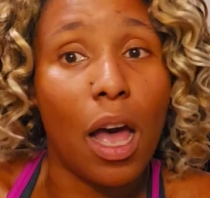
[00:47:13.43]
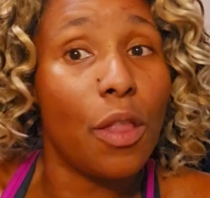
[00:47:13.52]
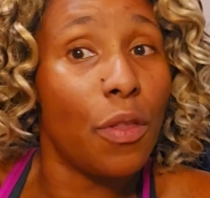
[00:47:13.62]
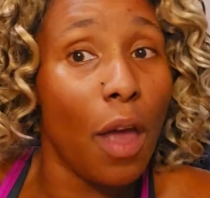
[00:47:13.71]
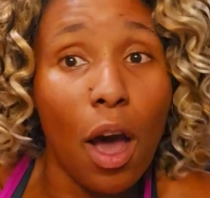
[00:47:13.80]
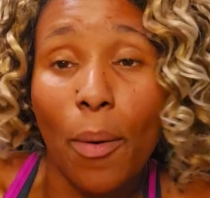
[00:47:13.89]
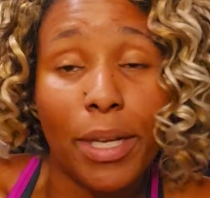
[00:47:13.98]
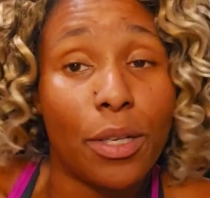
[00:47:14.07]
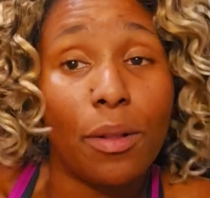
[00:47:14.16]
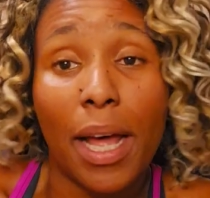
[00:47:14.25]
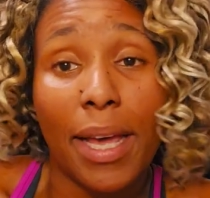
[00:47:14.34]
No, I
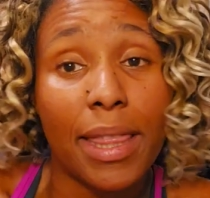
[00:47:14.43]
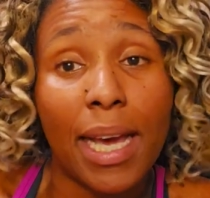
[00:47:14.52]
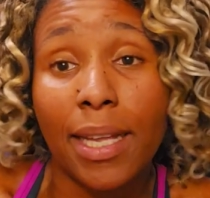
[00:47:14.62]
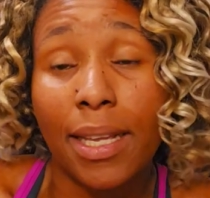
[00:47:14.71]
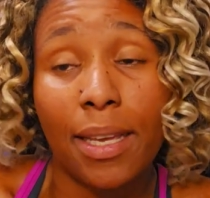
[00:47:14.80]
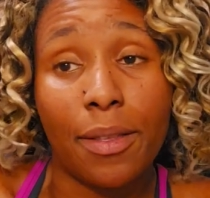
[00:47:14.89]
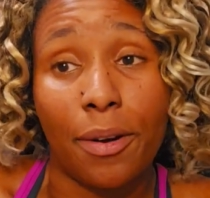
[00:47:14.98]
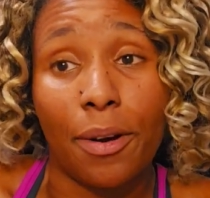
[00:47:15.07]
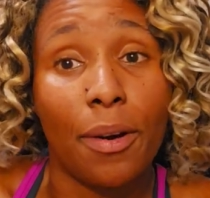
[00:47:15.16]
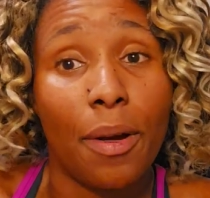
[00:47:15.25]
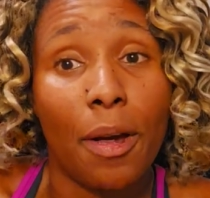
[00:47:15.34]
don't like that
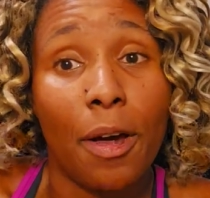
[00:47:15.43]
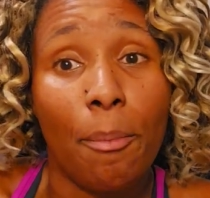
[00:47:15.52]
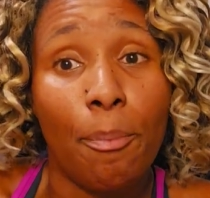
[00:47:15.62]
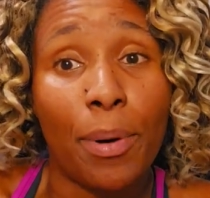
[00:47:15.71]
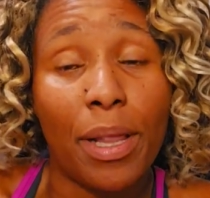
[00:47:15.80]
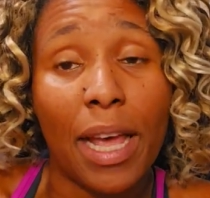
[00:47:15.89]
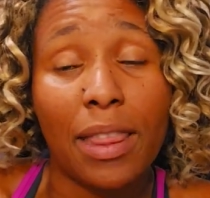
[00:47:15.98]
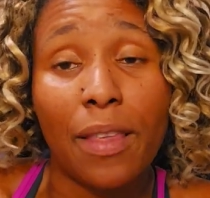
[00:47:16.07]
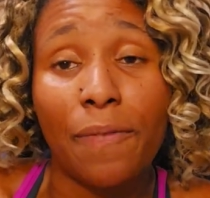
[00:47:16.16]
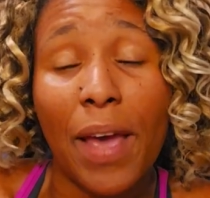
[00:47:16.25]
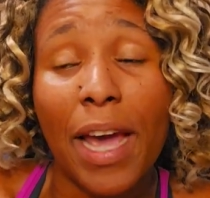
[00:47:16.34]
either. But like
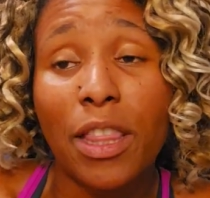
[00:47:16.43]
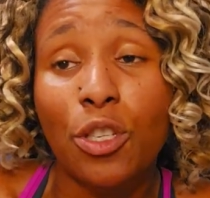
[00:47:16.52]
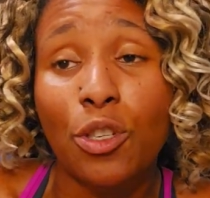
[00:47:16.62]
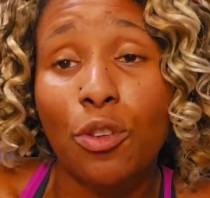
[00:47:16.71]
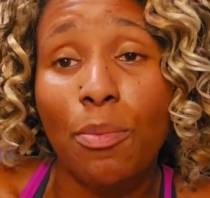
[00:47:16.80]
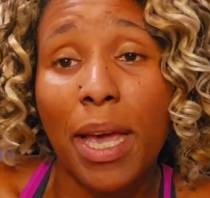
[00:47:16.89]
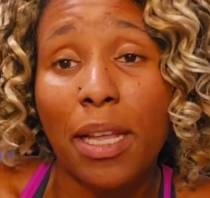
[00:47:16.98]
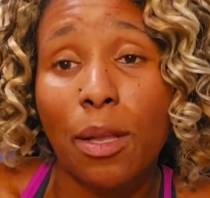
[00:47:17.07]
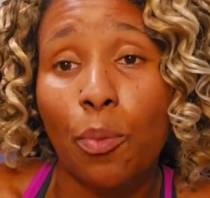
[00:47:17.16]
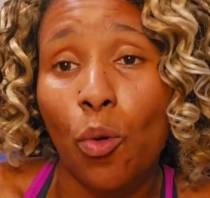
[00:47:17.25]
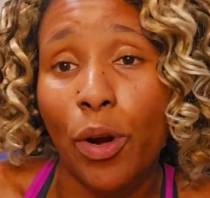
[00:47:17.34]
the fact that you make it
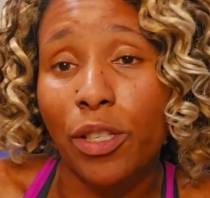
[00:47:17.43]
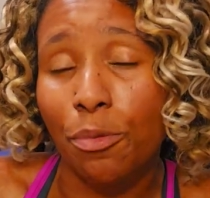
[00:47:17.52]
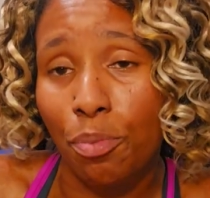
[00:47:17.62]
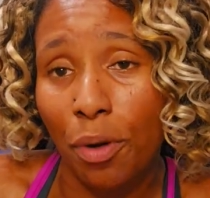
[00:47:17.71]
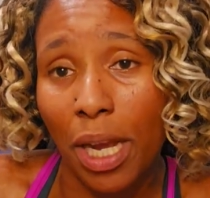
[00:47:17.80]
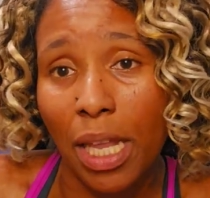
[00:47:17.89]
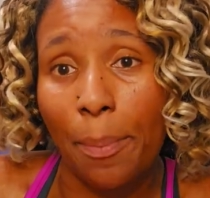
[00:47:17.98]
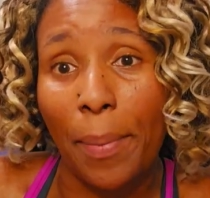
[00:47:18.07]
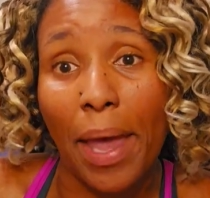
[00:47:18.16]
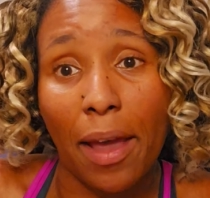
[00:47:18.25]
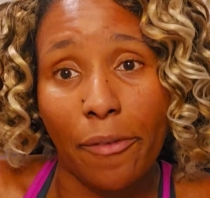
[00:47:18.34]
a point to bring it
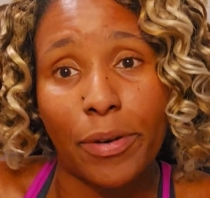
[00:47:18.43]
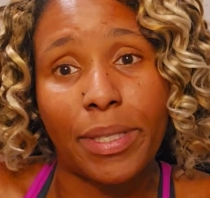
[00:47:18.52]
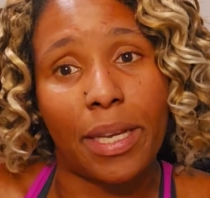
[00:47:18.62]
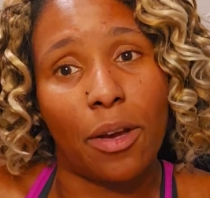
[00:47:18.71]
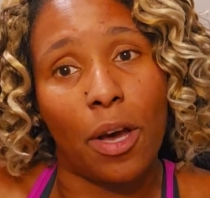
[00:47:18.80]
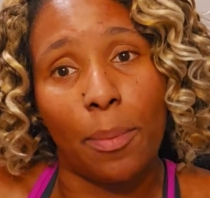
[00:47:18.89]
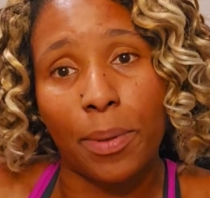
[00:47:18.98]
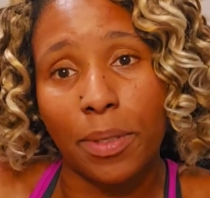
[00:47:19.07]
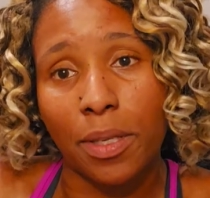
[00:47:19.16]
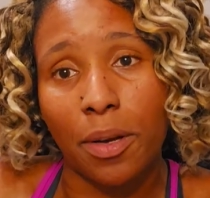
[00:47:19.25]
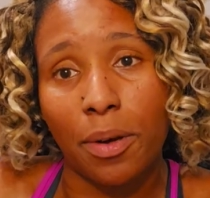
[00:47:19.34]
up every single
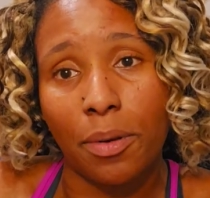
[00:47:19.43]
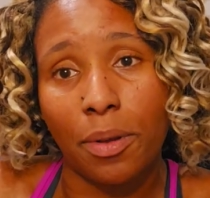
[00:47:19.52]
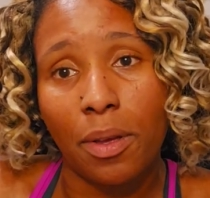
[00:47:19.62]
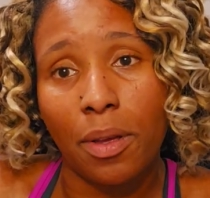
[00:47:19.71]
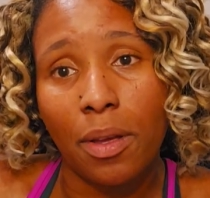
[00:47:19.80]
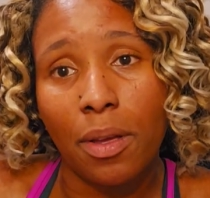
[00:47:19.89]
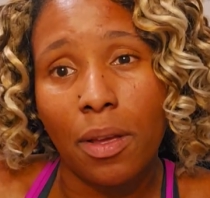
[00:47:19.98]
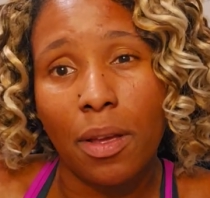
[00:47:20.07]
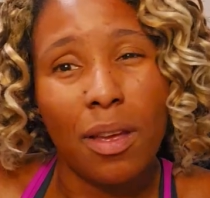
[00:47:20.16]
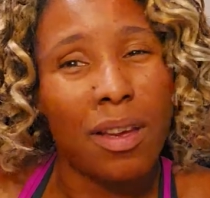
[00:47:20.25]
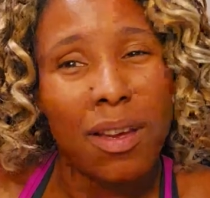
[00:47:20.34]
episode,
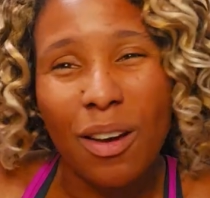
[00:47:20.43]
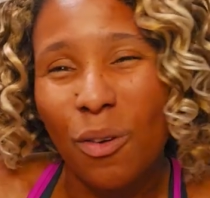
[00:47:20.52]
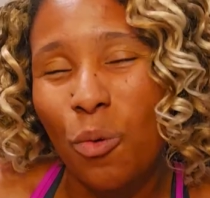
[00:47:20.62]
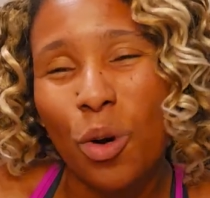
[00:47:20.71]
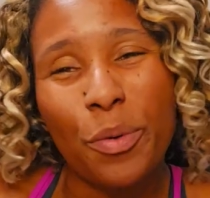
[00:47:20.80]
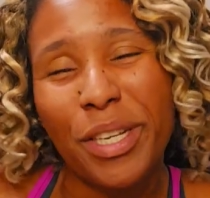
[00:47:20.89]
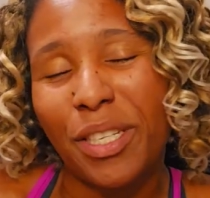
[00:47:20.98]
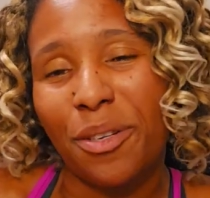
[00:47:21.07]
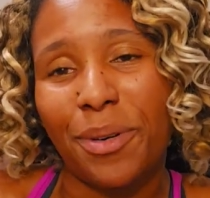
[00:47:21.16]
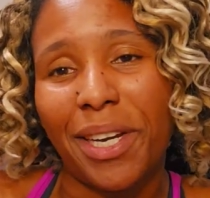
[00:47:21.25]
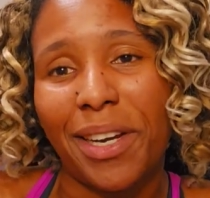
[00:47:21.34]
what are we
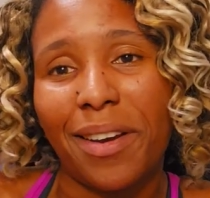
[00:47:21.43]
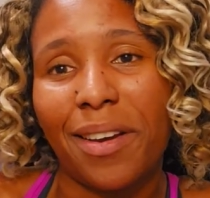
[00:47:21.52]
doing?